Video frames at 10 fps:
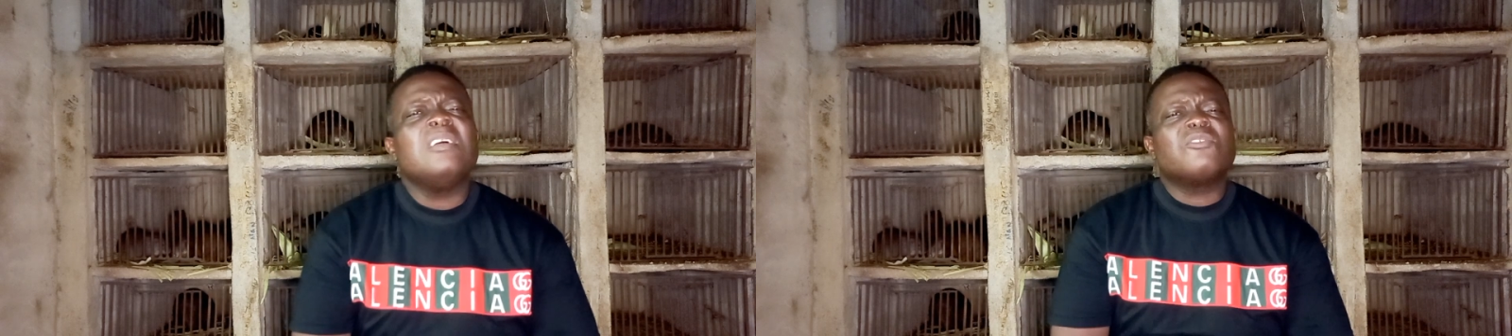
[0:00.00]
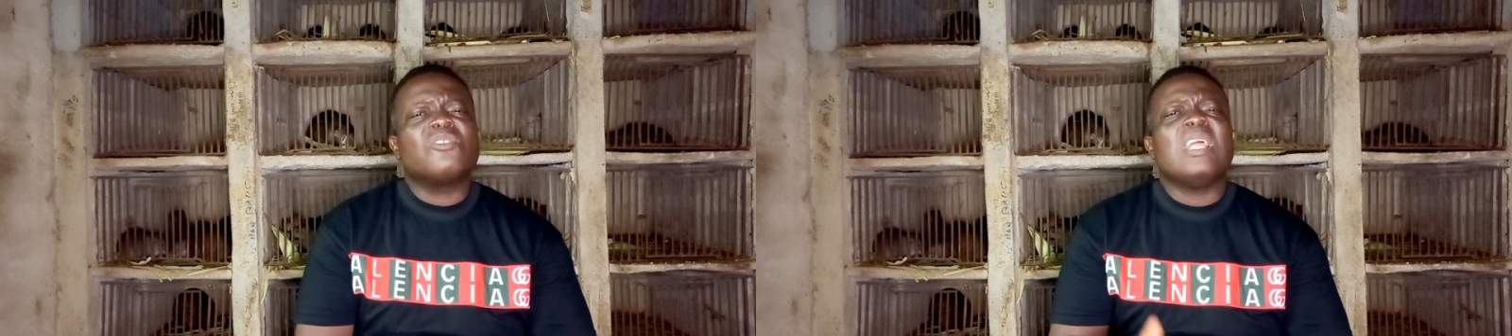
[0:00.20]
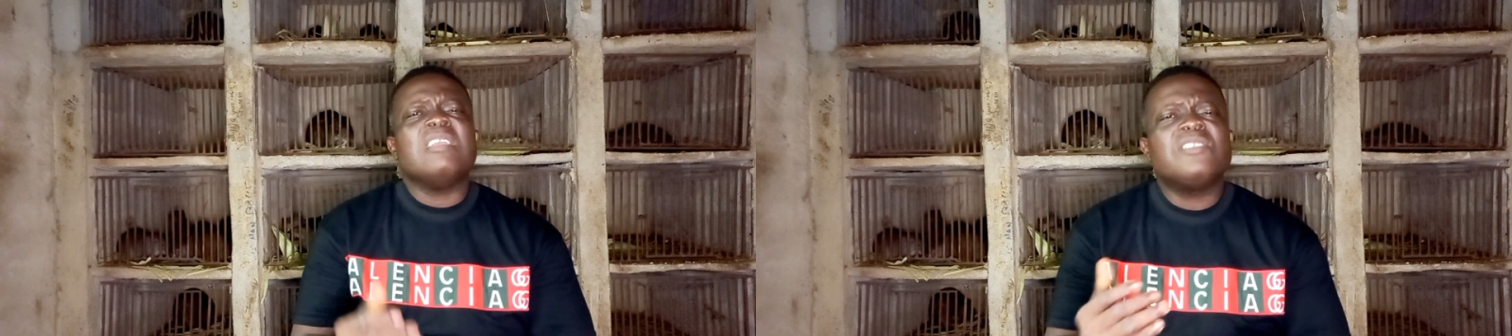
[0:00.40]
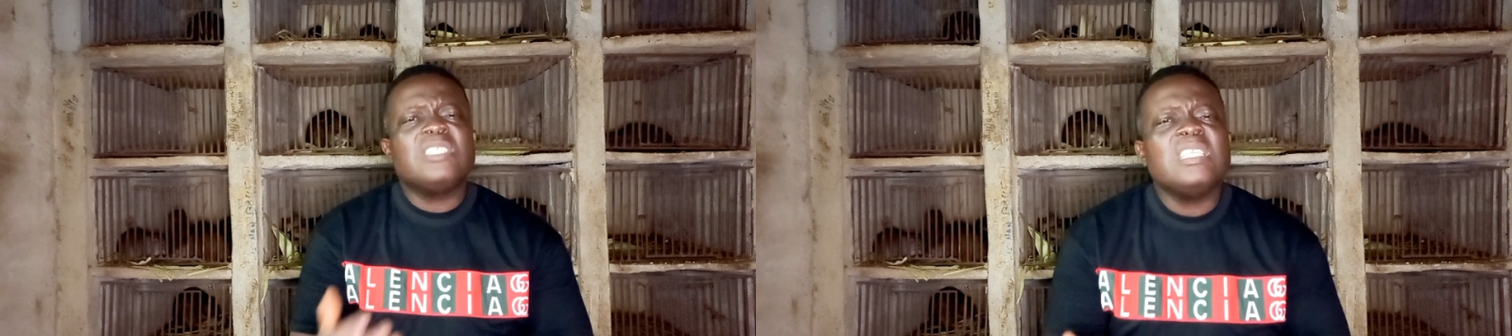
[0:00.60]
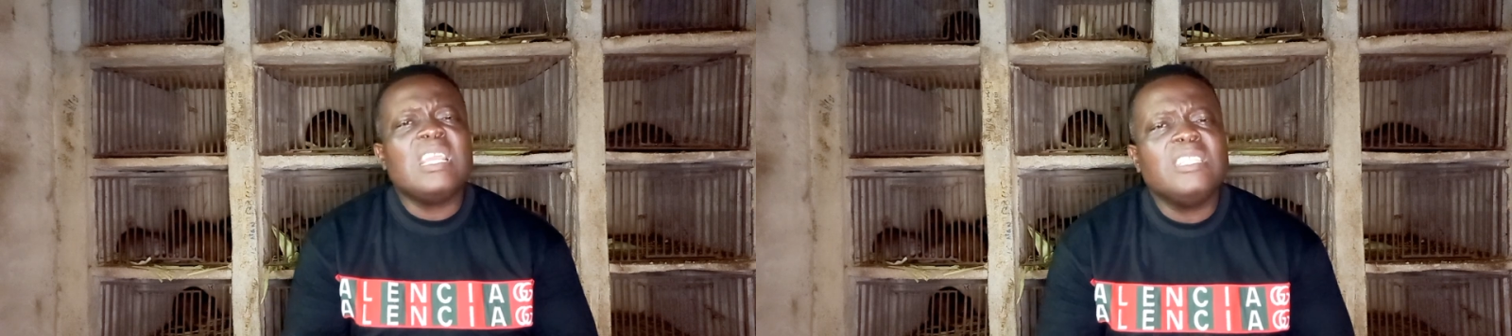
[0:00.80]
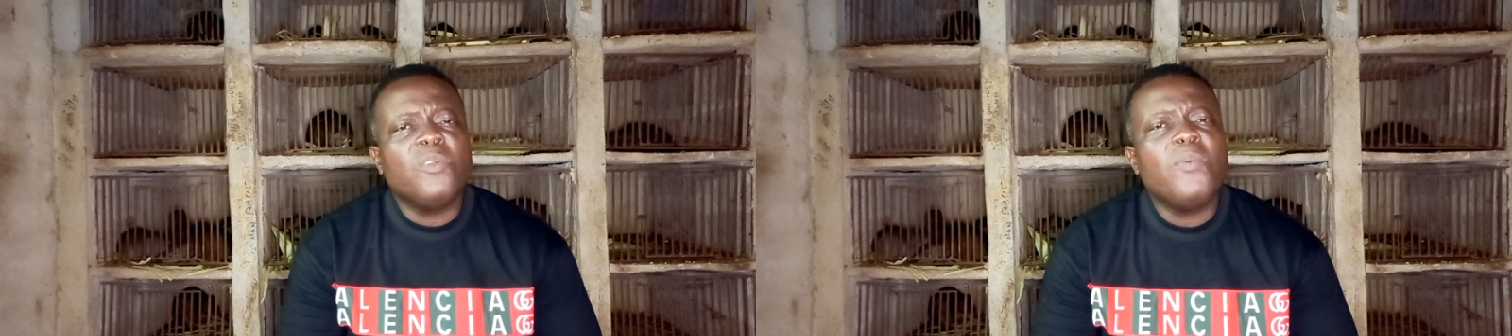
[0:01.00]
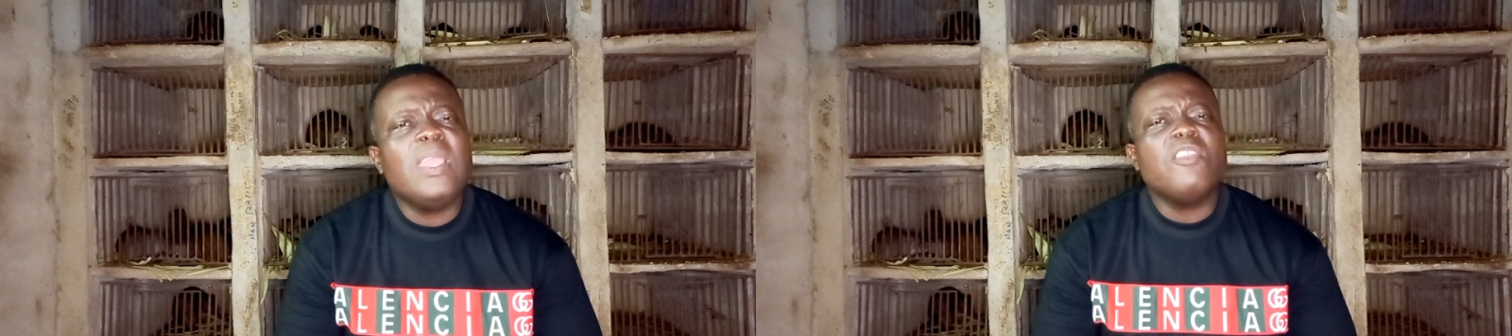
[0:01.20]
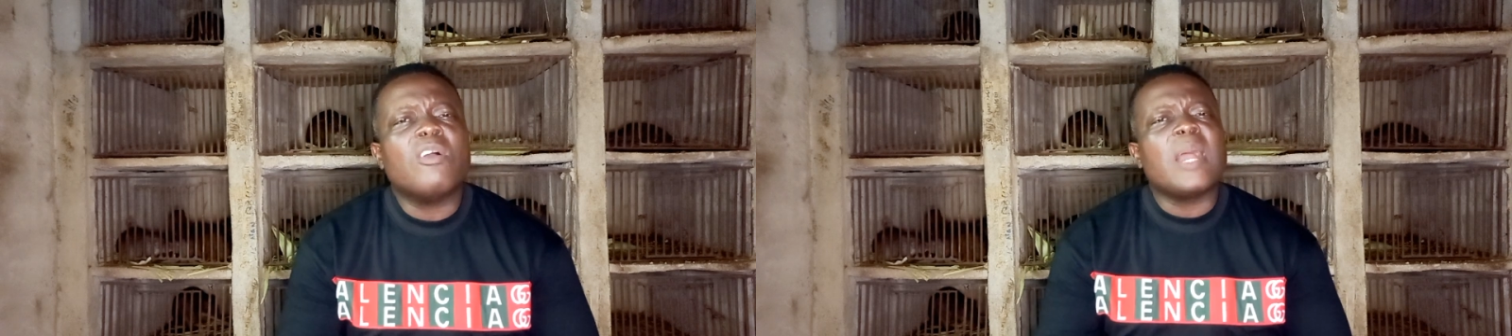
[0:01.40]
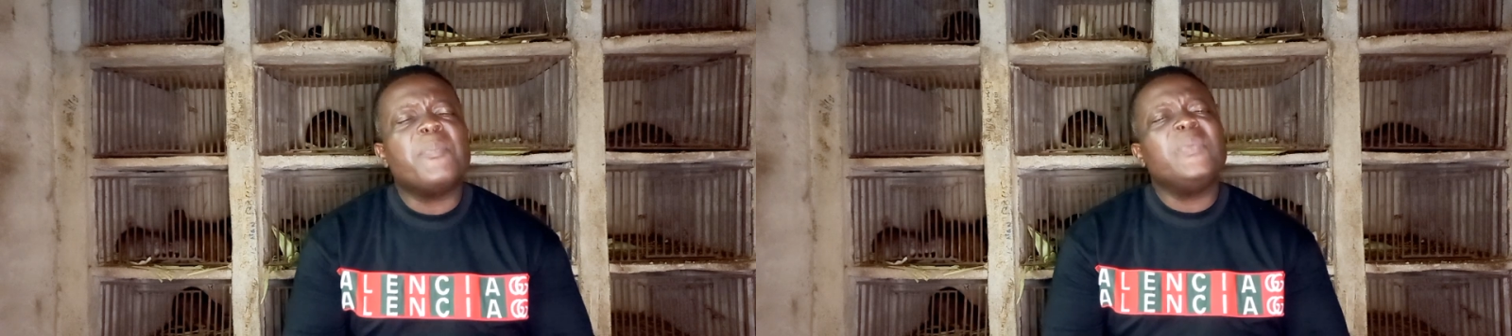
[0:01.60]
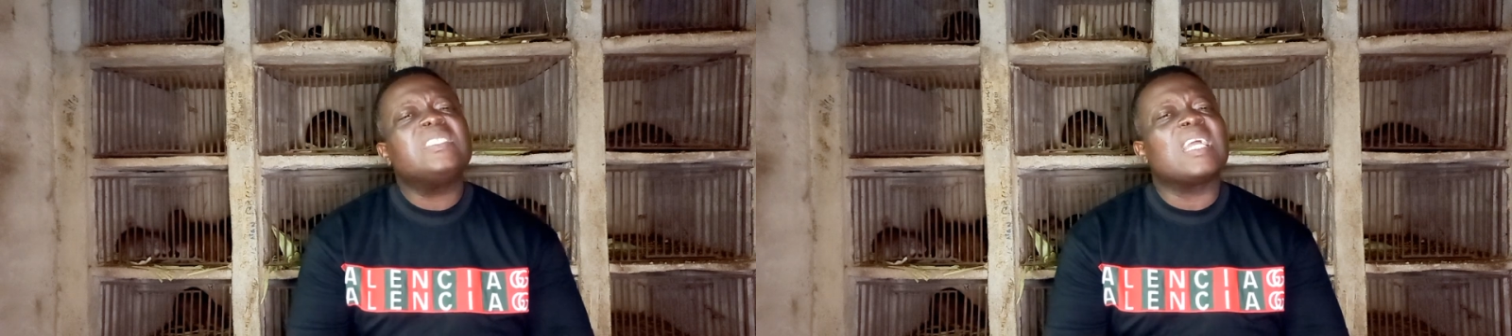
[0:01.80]
so that you see the way your
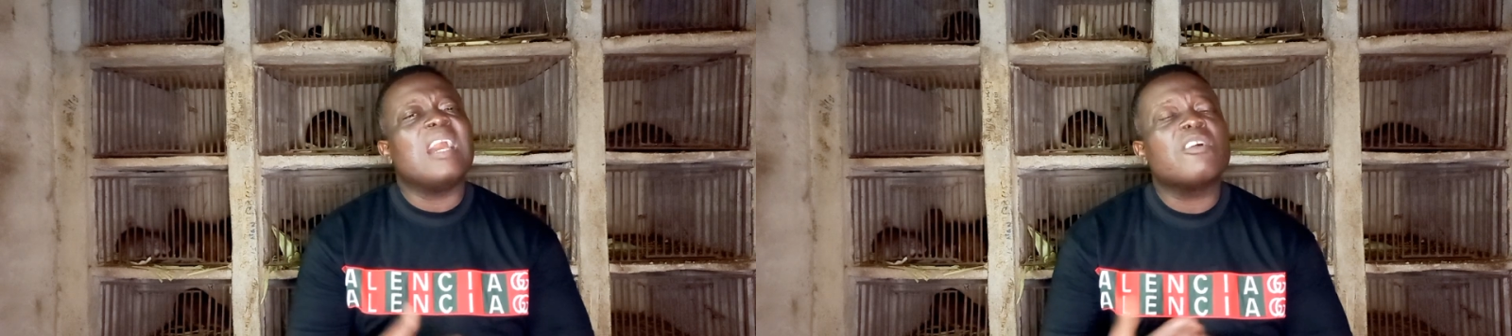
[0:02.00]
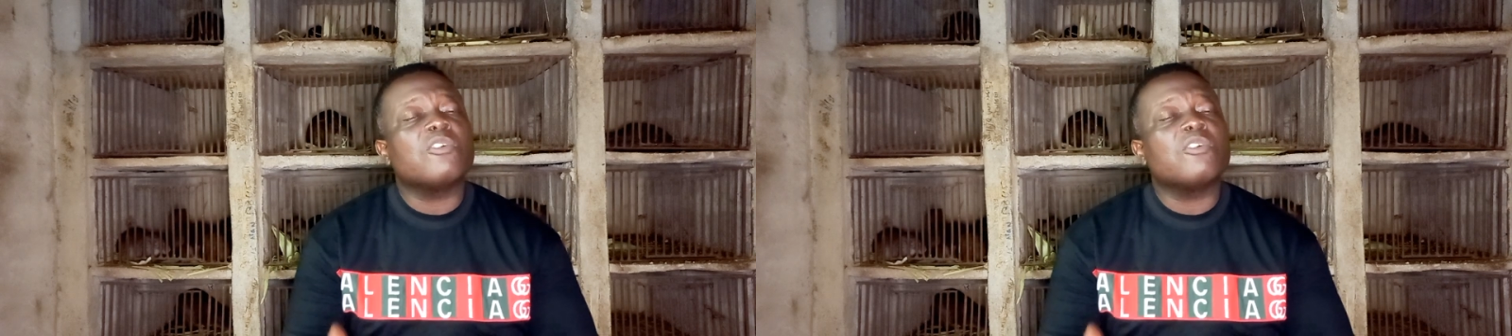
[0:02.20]
carpenter can